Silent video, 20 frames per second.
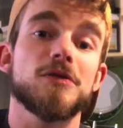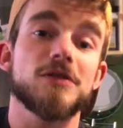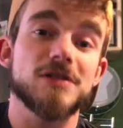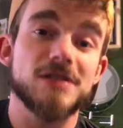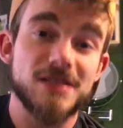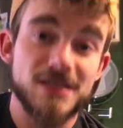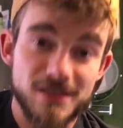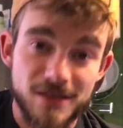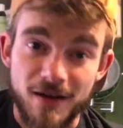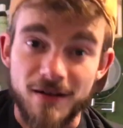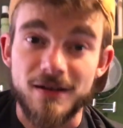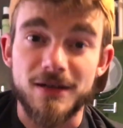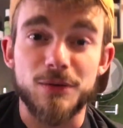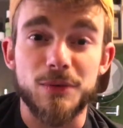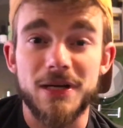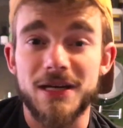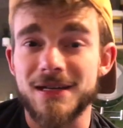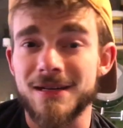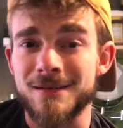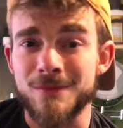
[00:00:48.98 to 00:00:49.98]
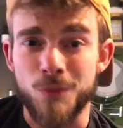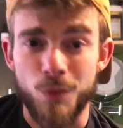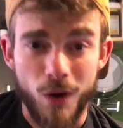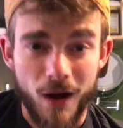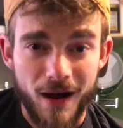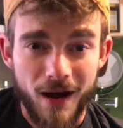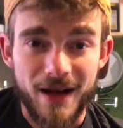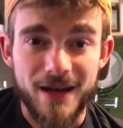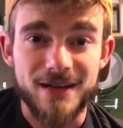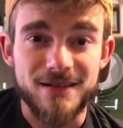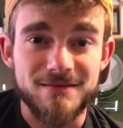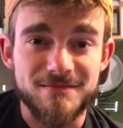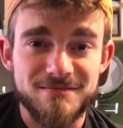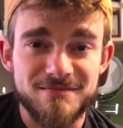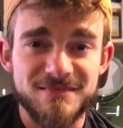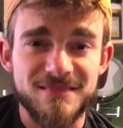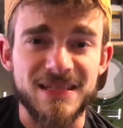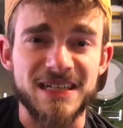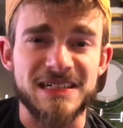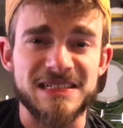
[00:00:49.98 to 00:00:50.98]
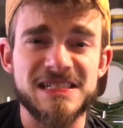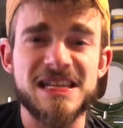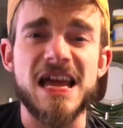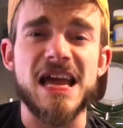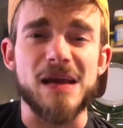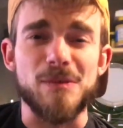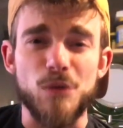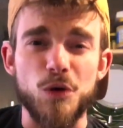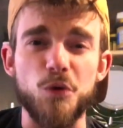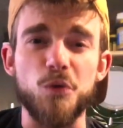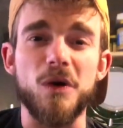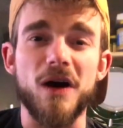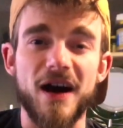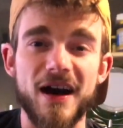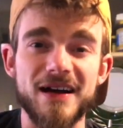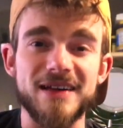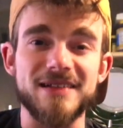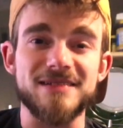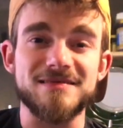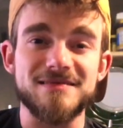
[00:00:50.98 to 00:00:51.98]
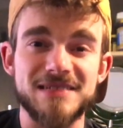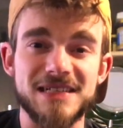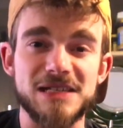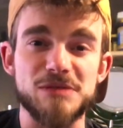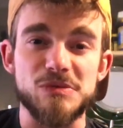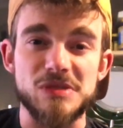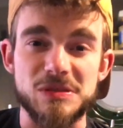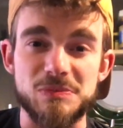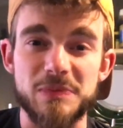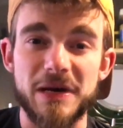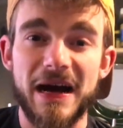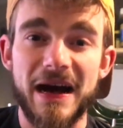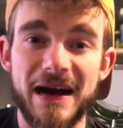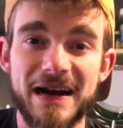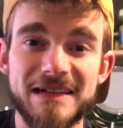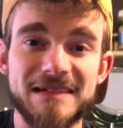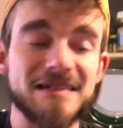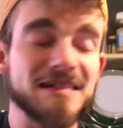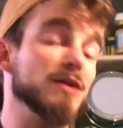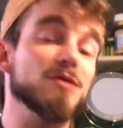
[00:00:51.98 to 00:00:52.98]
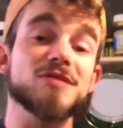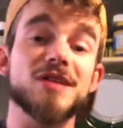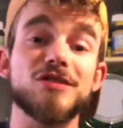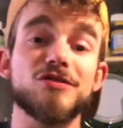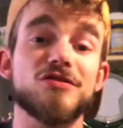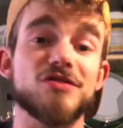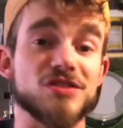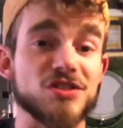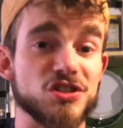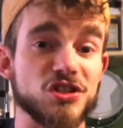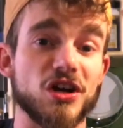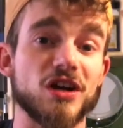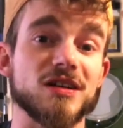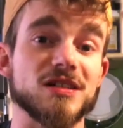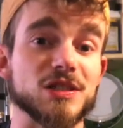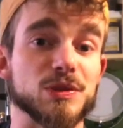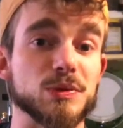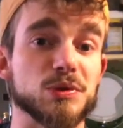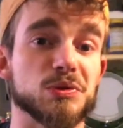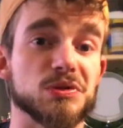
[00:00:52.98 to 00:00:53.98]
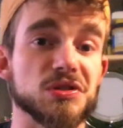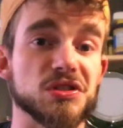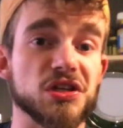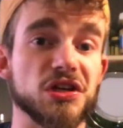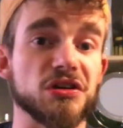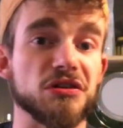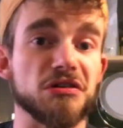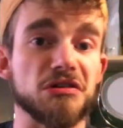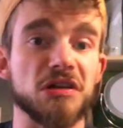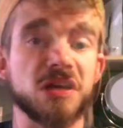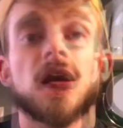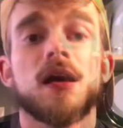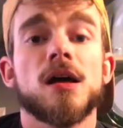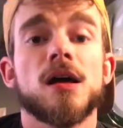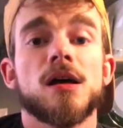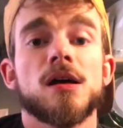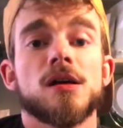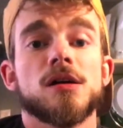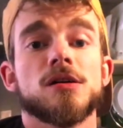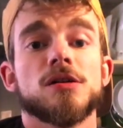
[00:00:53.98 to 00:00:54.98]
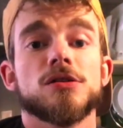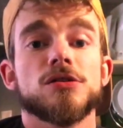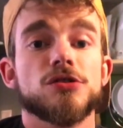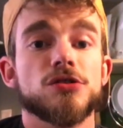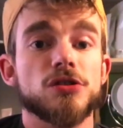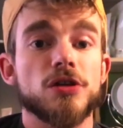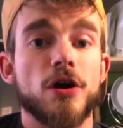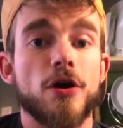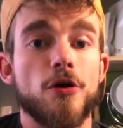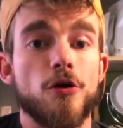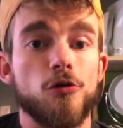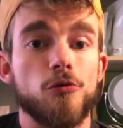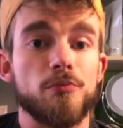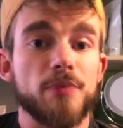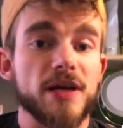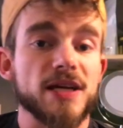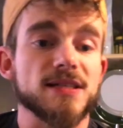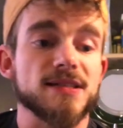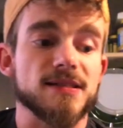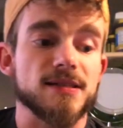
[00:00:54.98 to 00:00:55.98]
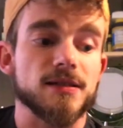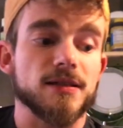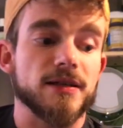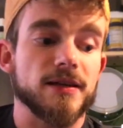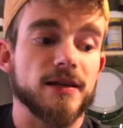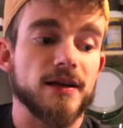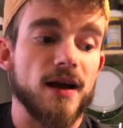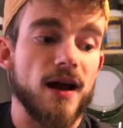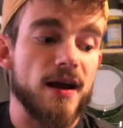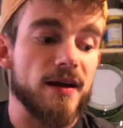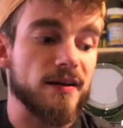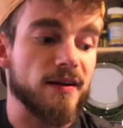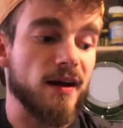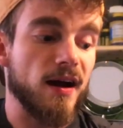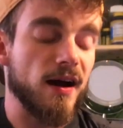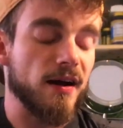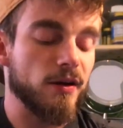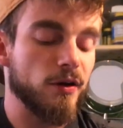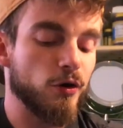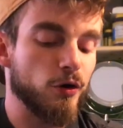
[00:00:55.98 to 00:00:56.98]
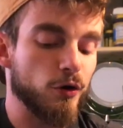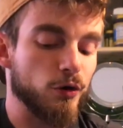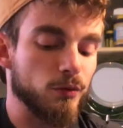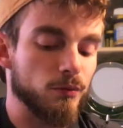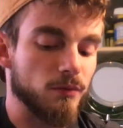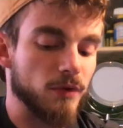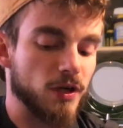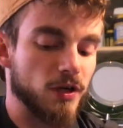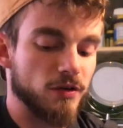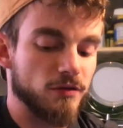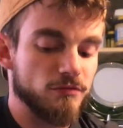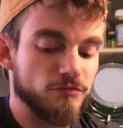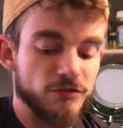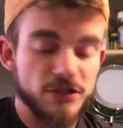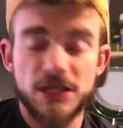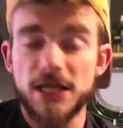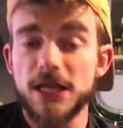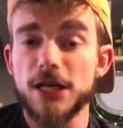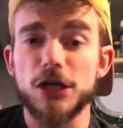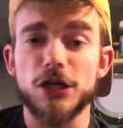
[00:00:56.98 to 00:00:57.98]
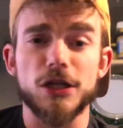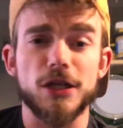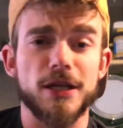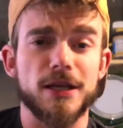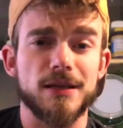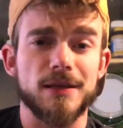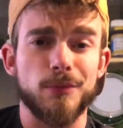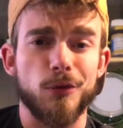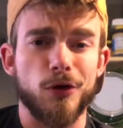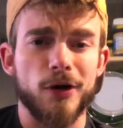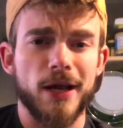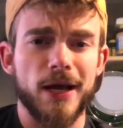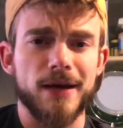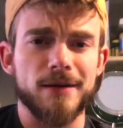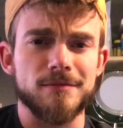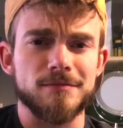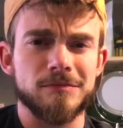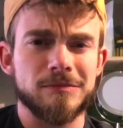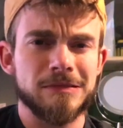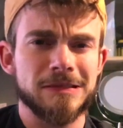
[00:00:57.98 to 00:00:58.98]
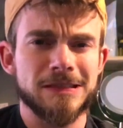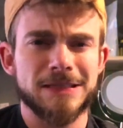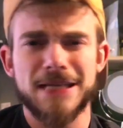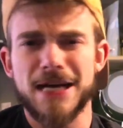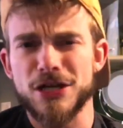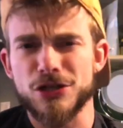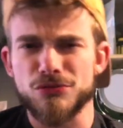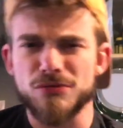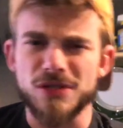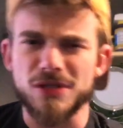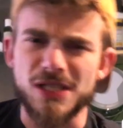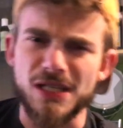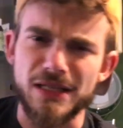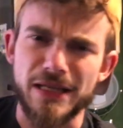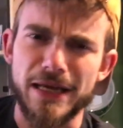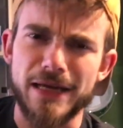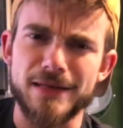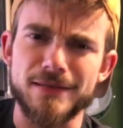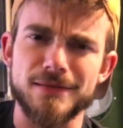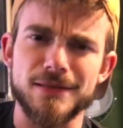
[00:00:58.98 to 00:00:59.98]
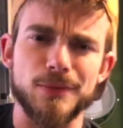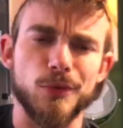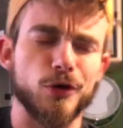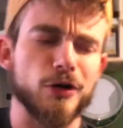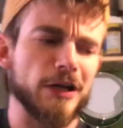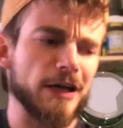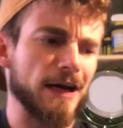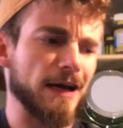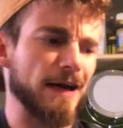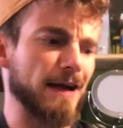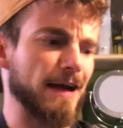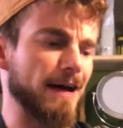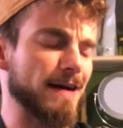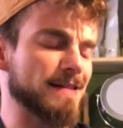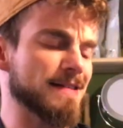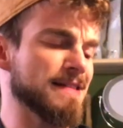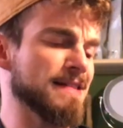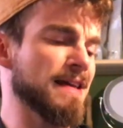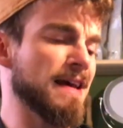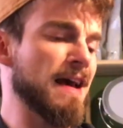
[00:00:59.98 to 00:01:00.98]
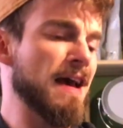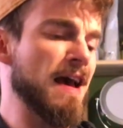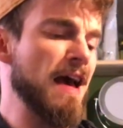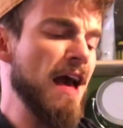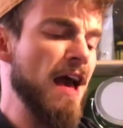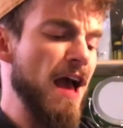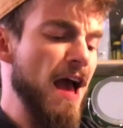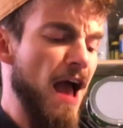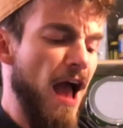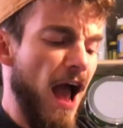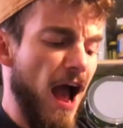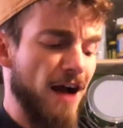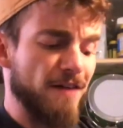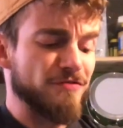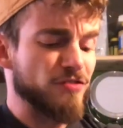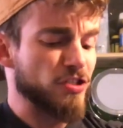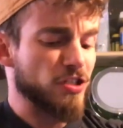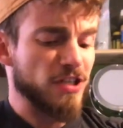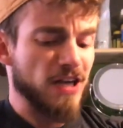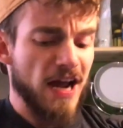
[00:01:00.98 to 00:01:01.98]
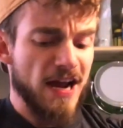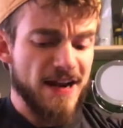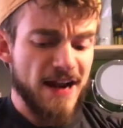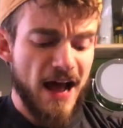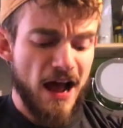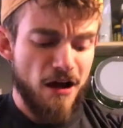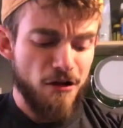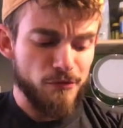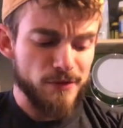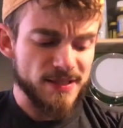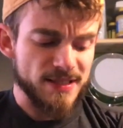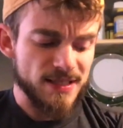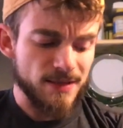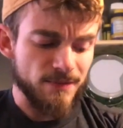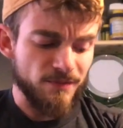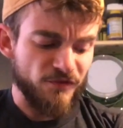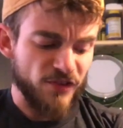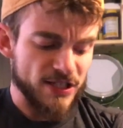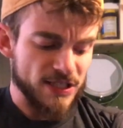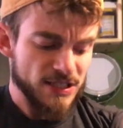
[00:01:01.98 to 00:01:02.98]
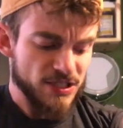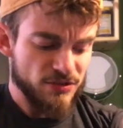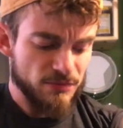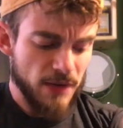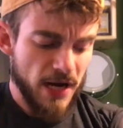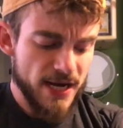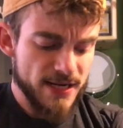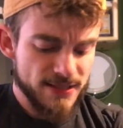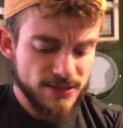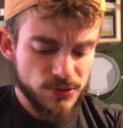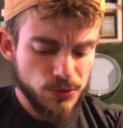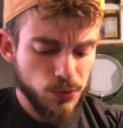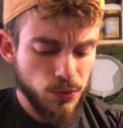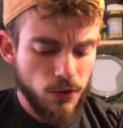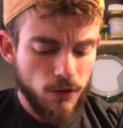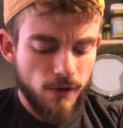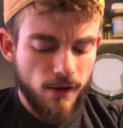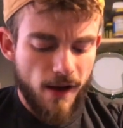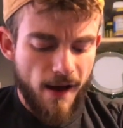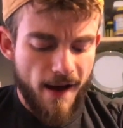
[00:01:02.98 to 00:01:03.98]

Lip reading: skunk weed and wine, like table wine. It was bad. It was under the stars, which was cute. So basically, I got home really early in the morning, slash really late in the morning, I guess, after a night out with some friends from high school,